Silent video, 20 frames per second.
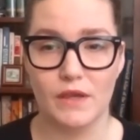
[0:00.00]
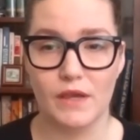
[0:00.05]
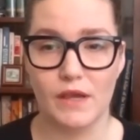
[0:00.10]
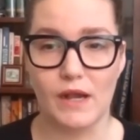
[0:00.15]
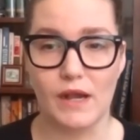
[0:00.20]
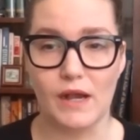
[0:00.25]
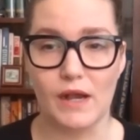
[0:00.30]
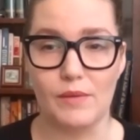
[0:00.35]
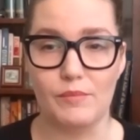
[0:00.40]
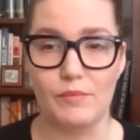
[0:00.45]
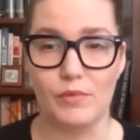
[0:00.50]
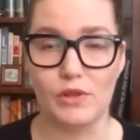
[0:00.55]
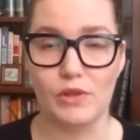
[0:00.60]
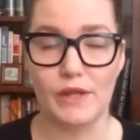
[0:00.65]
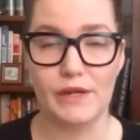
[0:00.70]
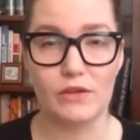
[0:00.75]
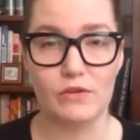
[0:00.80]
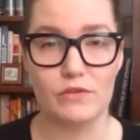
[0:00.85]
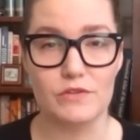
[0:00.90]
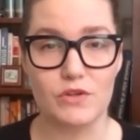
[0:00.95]

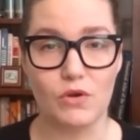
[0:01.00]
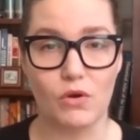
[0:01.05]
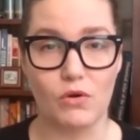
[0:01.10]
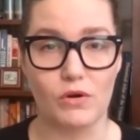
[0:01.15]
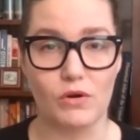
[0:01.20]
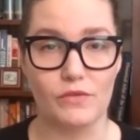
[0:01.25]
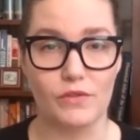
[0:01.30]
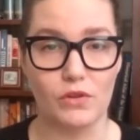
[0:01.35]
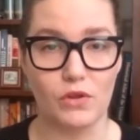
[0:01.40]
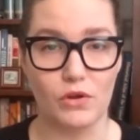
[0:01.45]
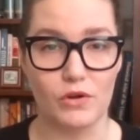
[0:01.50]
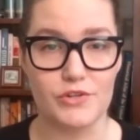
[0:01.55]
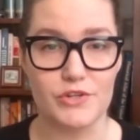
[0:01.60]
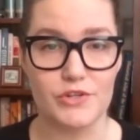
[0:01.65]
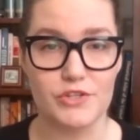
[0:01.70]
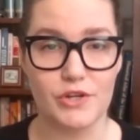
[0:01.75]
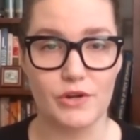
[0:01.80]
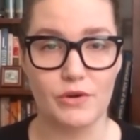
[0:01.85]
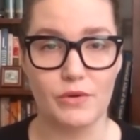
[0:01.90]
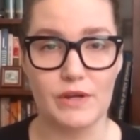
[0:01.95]
Millennials are the
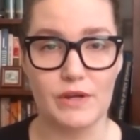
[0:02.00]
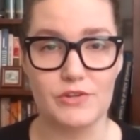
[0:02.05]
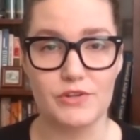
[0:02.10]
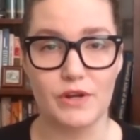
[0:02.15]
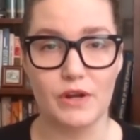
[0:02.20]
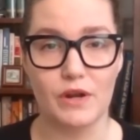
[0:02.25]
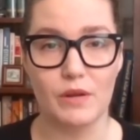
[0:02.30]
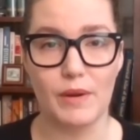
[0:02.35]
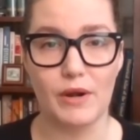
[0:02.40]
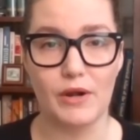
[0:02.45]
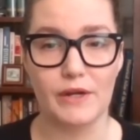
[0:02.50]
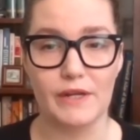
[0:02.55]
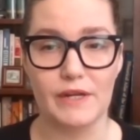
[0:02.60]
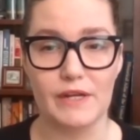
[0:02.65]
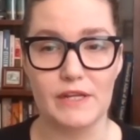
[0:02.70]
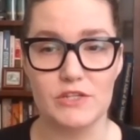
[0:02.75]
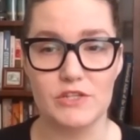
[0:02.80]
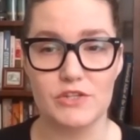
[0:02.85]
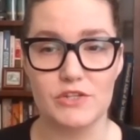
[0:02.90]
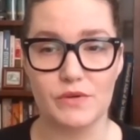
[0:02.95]
largest generation in American
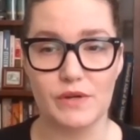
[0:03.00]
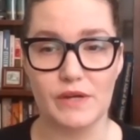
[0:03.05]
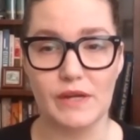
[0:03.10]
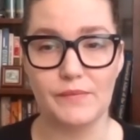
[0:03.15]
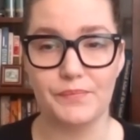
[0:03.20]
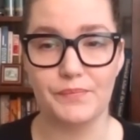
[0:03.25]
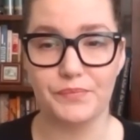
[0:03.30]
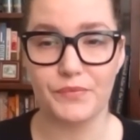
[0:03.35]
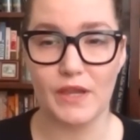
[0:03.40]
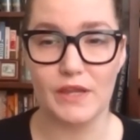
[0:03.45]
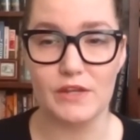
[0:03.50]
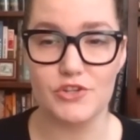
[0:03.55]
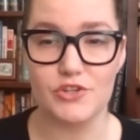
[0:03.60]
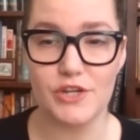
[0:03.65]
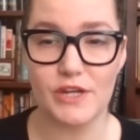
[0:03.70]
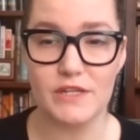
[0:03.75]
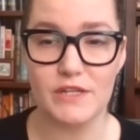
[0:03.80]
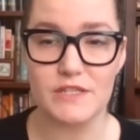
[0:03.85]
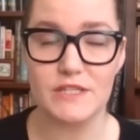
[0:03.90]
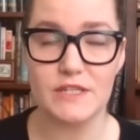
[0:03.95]
history. And
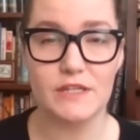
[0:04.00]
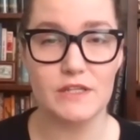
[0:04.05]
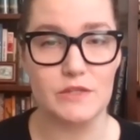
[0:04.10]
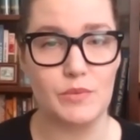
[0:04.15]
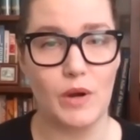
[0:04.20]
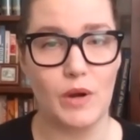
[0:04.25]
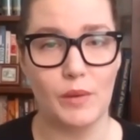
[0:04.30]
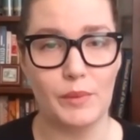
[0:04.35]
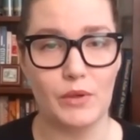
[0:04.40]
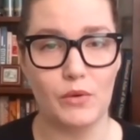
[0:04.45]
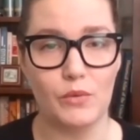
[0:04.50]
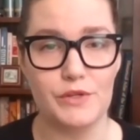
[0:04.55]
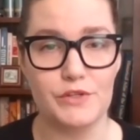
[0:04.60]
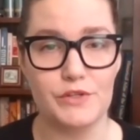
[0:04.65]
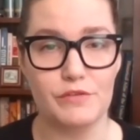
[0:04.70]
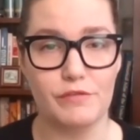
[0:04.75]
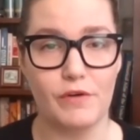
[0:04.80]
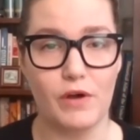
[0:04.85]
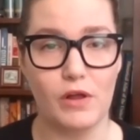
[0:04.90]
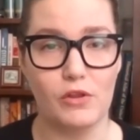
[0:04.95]
Gen Z is probably going
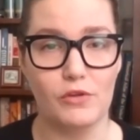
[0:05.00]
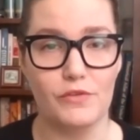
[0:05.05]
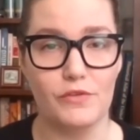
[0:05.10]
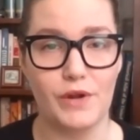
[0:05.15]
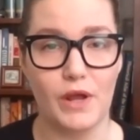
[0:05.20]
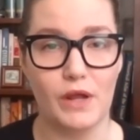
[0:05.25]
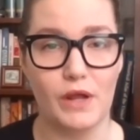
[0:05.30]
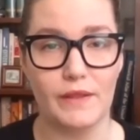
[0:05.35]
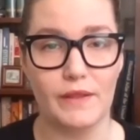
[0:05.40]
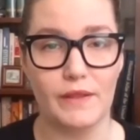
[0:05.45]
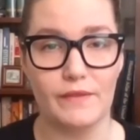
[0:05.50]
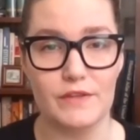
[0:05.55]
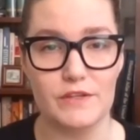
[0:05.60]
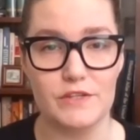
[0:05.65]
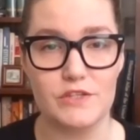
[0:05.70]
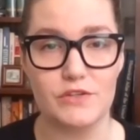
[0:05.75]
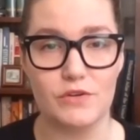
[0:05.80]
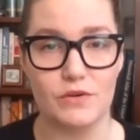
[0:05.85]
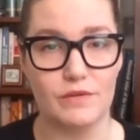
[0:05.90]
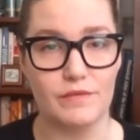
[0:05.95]
to follow. They're not in
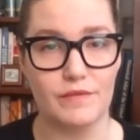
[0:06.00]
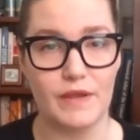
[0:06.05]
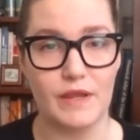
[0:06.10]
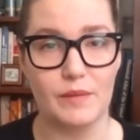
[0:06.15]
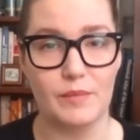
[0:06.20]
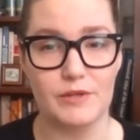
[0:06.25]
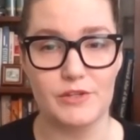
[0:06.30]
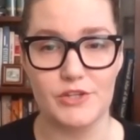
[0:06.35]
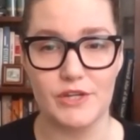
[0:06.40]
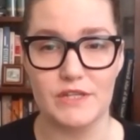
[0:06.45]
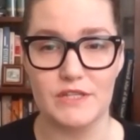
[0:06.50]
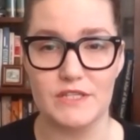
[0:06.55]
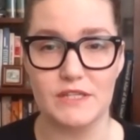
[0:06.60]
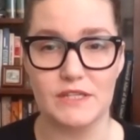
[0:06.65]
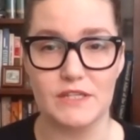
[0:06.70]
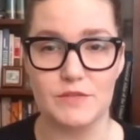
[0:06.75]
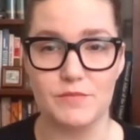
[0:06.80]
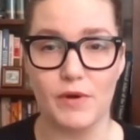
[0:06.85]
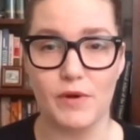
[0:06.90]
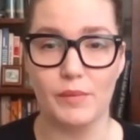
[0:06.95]
this survey, but Gen
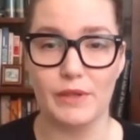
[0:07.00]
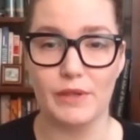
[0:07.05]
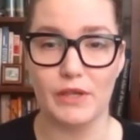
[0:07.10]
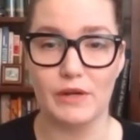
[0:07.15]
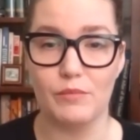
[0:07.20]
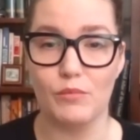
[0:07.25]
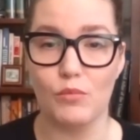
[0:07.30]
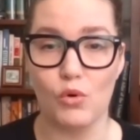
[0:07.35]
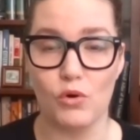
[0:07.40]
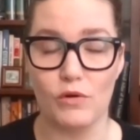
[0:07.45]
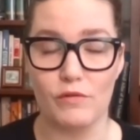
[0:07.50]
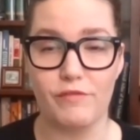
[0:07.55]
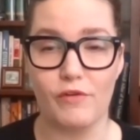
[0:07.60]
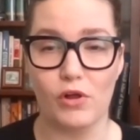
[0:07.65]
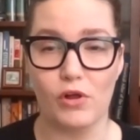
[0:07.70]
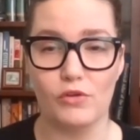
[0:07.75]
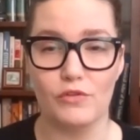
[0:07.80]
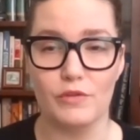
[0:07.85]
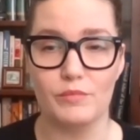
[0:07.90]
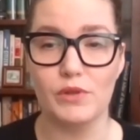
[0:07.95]
Z is probably going to more
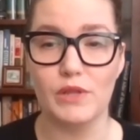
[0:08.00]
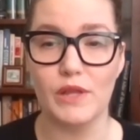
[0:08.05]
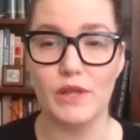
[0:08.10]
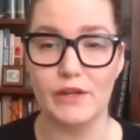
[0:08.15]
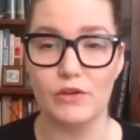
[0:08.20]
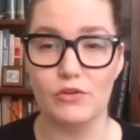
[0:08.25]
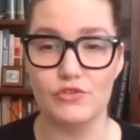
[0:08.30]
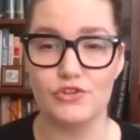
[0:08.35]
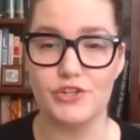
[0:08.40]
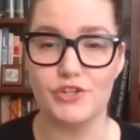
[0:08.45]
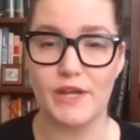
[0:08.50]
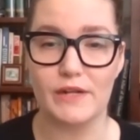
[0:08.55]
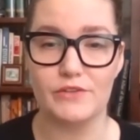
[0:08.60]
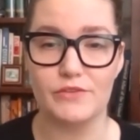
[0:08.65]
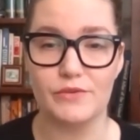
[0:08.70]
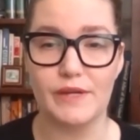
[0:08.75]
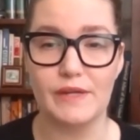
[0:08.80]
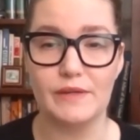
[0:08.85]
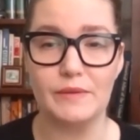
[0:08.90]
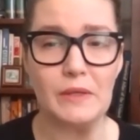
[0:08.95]
follow the millennial
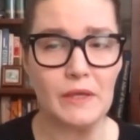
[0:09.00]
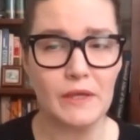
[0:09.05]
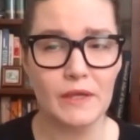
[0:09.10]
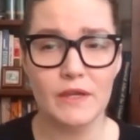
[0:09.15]
trajectory.